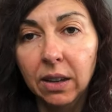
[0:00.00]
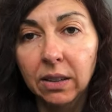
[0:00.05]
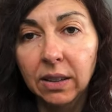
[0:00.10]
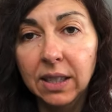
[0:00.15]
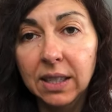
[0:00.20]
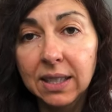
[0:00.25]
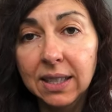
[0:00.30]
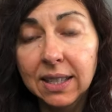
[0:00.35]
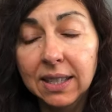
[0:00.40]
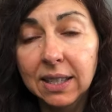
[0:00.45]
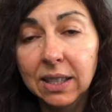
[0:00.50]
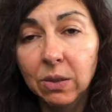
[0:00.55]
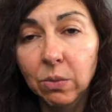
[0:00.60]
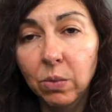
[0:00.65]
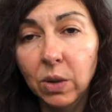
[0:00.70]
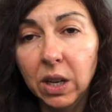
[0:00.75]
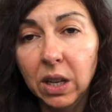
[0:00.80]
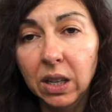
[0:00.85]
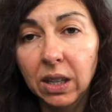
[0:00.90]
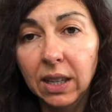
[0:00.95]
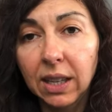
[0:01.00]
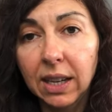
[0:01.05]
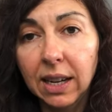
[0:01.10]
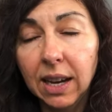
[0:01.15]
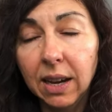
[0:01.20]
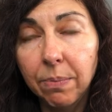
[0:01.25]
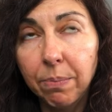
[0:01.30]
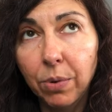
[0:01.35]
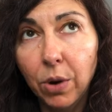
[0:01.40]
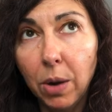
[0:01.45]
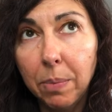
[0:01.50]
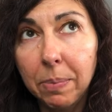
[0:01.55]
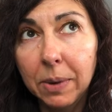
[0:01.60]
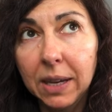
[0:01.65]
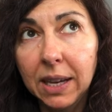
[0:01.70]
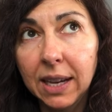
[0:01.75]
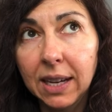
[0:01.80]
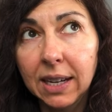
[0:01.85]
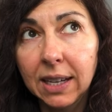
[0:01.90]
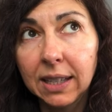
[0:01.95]
This is the one that I
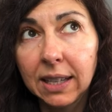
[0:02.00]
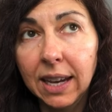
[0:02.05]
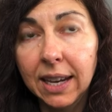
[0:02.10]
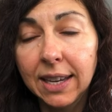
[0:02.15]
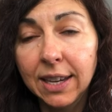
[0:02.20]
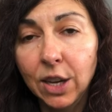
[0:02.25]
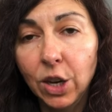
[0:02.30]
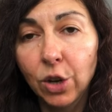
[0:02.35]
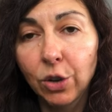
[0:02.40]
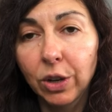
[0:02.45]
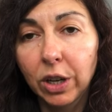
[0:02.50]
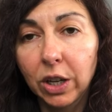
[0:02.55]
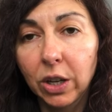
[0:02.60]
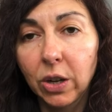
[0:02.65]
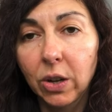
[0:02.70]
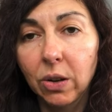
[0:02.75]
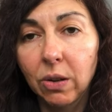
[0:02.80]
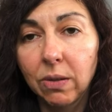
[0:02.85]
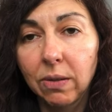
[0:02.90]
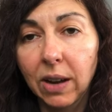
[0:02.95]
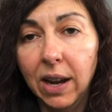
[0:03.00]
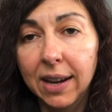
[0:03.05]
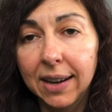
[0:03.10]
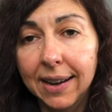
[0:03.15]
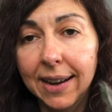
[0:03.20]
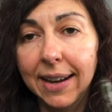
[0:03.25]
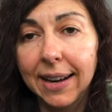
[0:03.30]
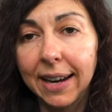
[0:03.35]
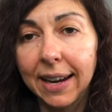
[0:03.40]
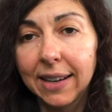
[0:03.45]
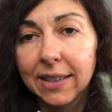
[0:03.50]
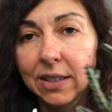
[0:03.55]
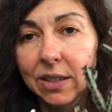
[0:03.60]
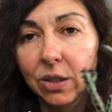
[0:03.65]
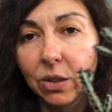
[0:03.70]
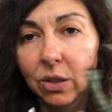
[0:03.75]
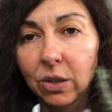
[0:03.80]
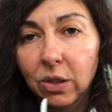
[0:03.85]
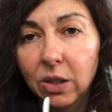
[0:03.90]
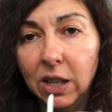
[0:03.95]
propagated a year ago, a cutting.
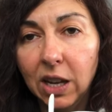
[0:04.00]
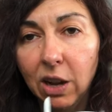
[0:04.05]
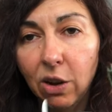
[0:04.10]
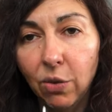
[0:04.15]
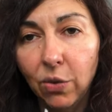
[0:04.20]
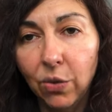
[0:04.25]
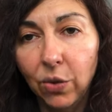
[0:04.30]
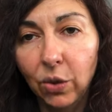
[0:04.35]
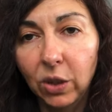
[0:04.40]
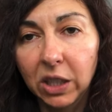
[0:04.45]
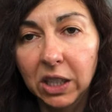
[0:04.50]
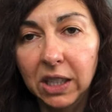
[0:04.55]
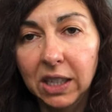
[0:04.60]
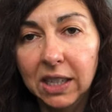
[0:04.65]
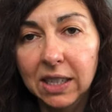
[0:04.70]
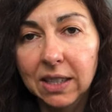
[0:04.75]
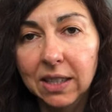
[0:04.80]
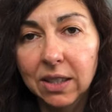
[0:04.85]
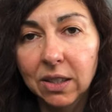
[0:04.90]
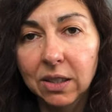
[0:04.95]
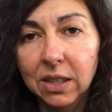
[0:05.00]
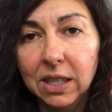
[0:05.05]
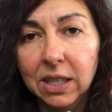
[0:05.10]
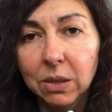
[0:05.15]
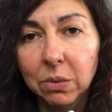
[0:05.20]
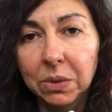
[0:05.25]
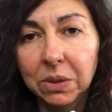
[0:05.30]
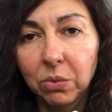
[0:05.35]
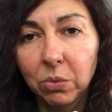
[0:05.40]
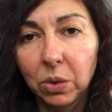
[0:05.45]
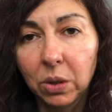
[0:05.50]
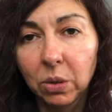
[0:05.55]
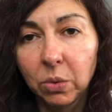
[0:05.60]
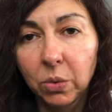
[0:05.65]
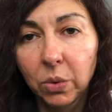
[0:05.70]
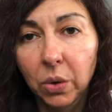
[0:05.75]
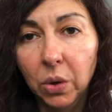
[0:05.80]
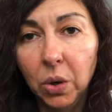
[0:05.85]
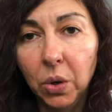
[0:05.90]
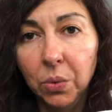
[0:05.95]
So look how full it is. So this one will
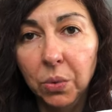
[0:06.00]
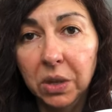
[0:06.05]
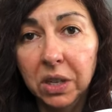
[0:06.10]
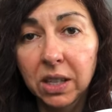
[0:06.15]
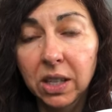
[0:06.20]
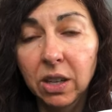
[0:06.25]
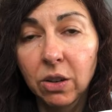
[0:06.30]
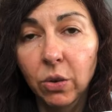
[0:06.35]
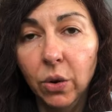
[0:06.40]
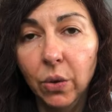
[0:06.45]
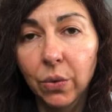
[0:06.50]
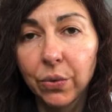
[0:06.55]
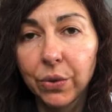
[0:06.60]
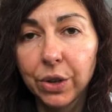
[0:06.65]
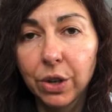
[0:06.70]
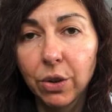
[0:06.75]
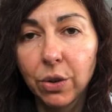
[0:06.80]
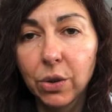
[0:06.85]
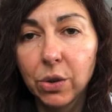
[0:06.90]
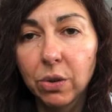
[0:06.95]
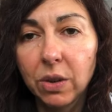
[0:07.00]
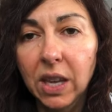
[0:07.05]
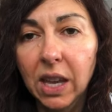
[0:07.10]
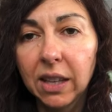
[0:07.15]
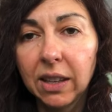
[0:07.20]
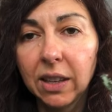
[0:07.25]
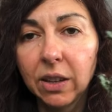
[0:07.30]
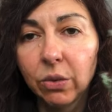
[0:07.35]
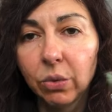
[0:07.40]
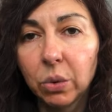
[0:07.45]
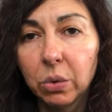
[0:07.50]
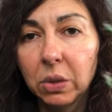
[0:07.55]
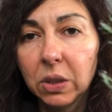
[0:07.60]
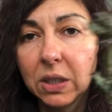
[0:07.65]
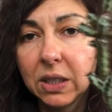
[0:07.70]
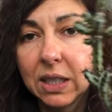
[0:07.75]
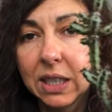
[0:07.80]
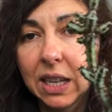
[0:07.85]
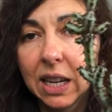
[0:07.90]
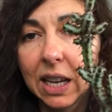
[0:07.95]
grow, really grow for you. You get the
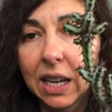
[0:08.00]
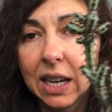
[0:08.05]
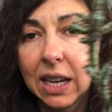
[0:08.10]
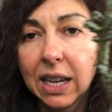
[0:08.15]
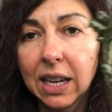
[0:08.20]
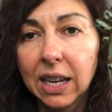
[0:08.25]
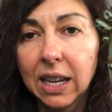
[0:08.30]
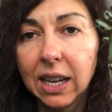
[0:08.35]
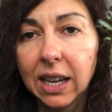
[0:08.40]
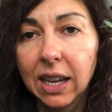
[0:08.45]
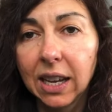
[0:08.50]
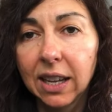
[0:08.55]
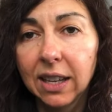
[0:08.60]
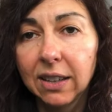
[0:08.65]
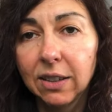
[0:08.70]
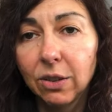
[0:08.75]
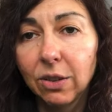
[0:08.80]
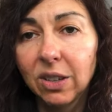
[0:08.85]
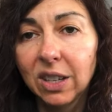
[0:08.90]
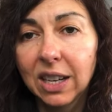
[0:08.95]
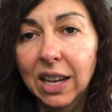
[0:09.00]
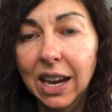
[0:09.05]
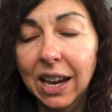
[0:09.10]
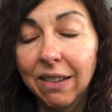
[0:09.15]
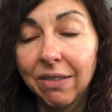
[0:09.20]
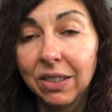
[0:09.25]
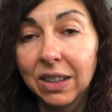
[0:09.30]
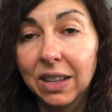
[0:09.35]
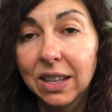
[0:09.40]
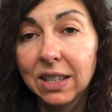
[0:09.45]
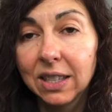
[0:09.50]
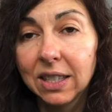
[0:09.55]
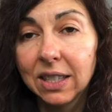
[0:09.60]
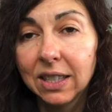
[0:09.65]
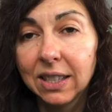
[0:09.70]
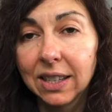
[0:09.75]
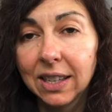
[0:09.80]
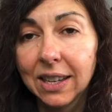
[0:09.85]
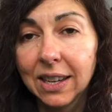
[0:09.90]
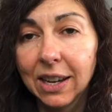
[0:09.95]
rooted cutting and you're going to have this
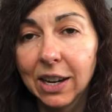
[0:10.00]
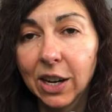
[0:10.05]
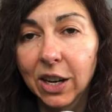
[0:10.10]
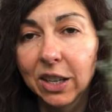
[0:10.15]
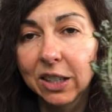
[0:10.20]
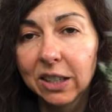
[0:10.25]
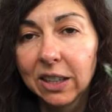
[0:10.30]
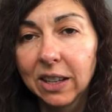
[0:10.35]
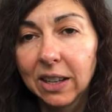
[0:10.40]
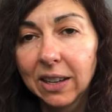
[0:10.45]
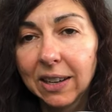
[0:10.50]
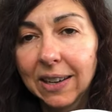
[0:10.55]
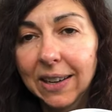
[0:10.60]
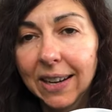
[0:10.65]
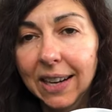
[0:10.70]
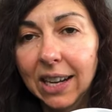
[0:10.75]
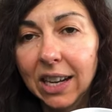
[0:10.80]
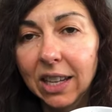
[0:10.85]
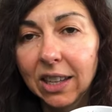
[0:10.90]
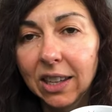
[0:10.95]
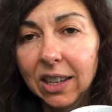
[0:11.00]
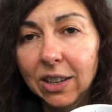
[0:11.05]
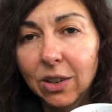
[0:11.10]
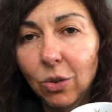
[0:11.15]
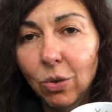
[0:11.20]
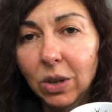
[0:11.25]
in a year. And then you